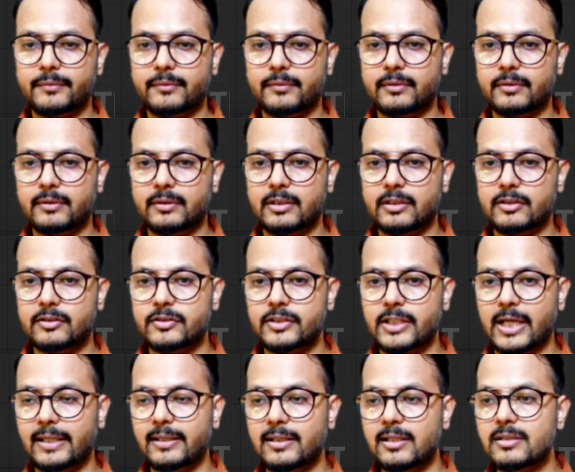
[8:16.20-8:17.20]
the
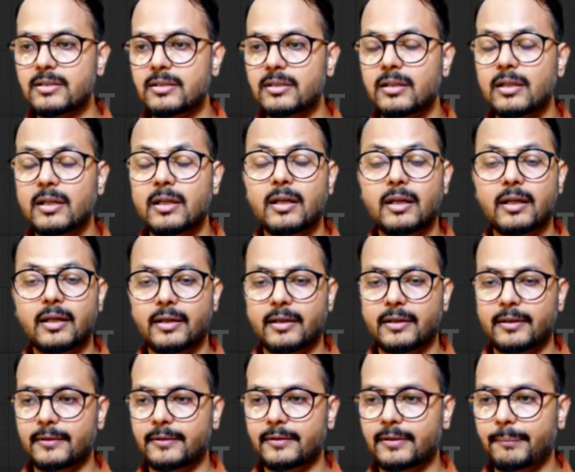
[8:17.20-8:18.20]
channels uh,
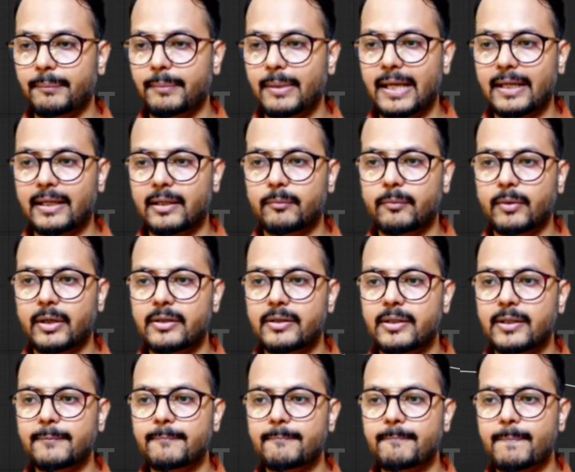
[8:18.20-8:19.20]
the black and white thing
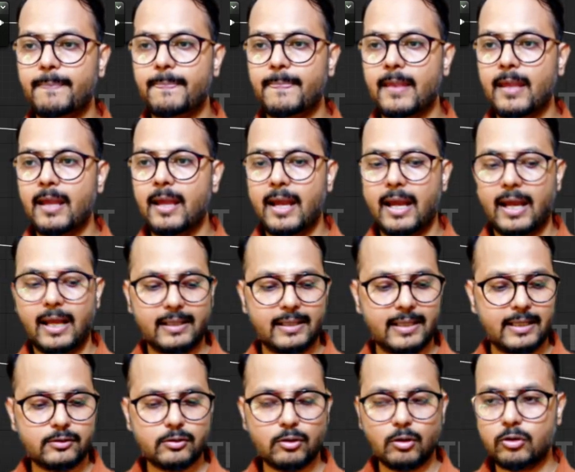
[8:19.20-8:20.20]
and let's
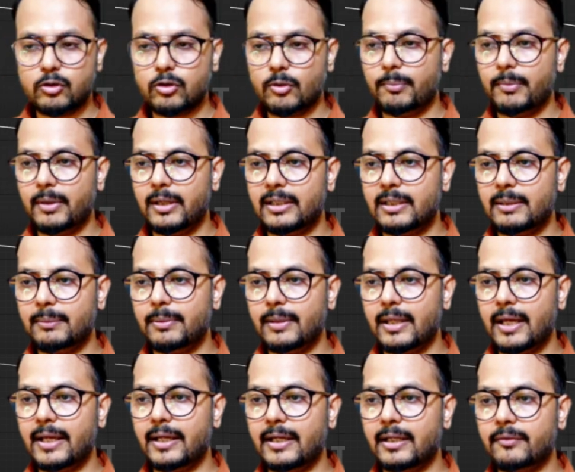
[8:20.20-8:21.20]
also multiply
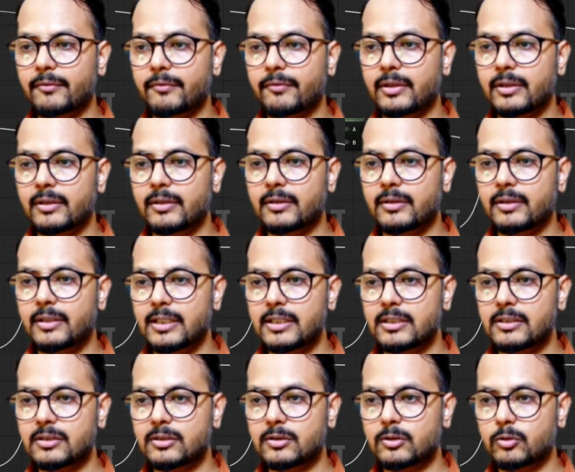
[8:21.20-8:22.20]
it with this
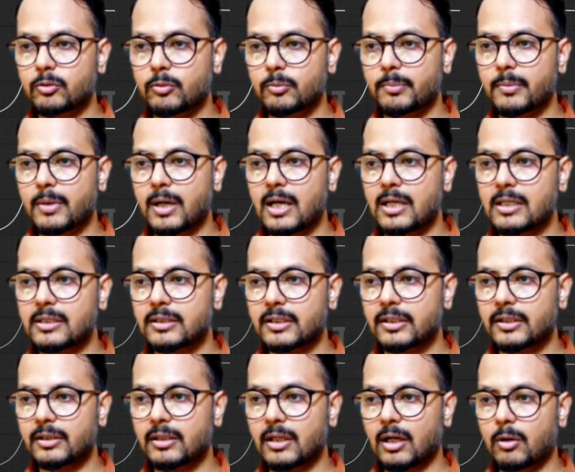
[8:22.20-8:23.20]
to mask it
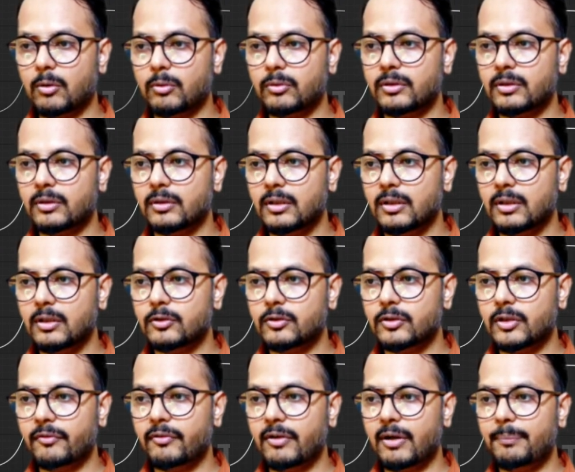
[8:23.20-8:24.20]
out so
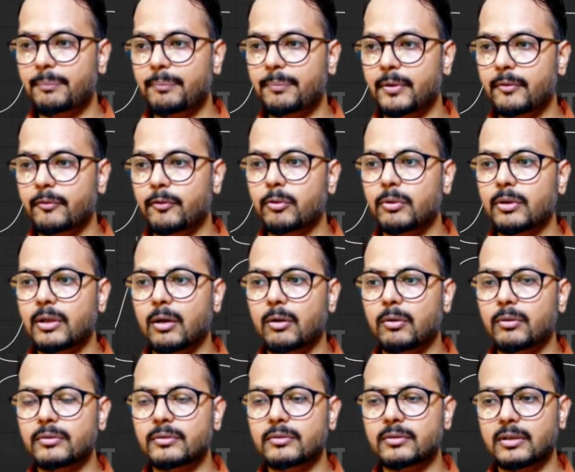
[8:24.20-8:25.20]
if I preview now
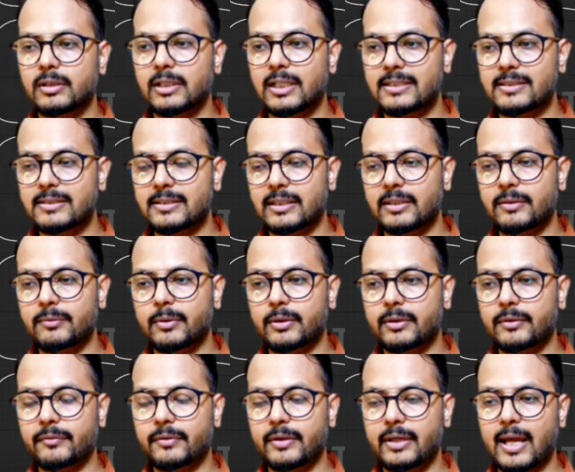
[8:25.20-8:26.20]
let's see what
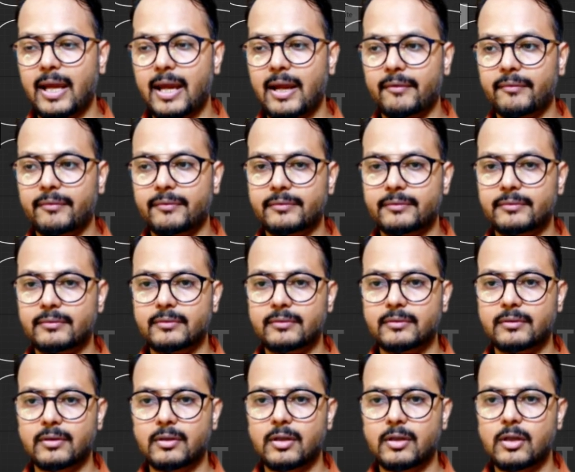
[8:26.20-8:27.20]
we have
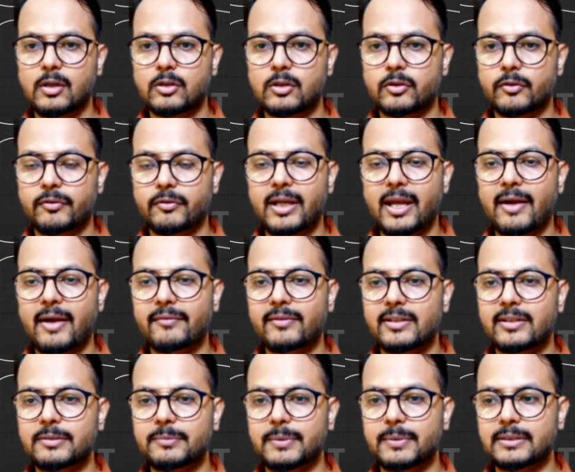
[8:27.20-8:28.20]
so we have this
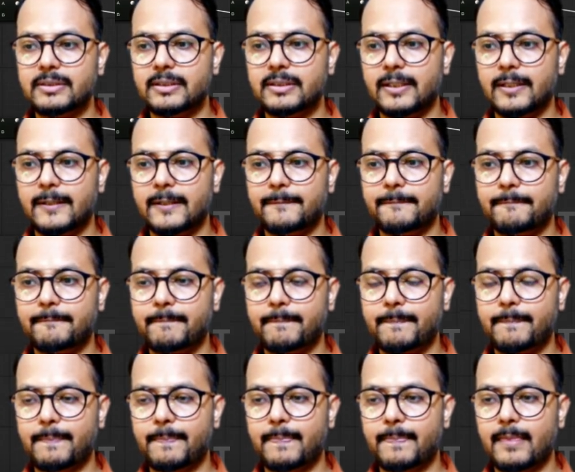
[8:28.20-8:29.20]
basically
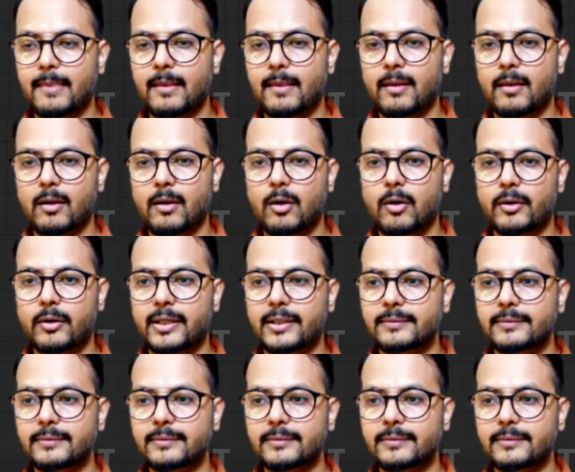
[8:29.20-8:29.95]
okay